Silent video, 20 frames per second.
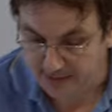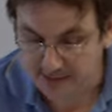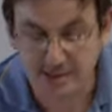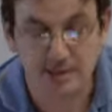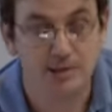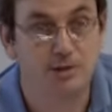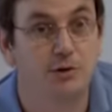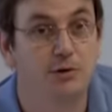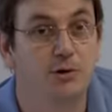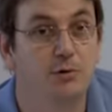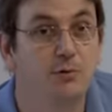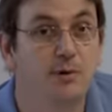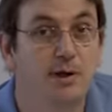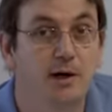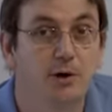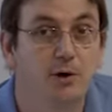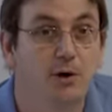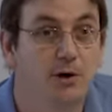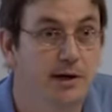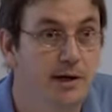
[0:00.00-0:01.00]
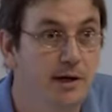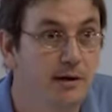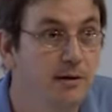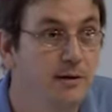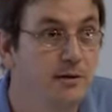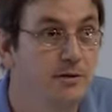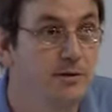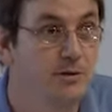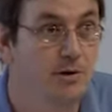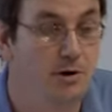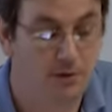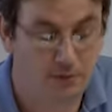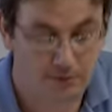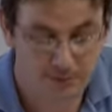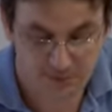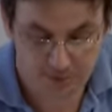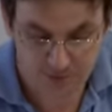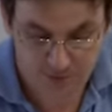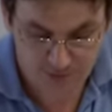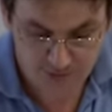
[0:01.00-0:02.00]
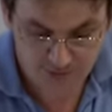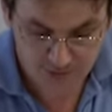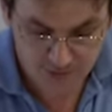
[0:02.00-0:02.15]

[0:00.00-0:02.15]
this is to do with the coherence of your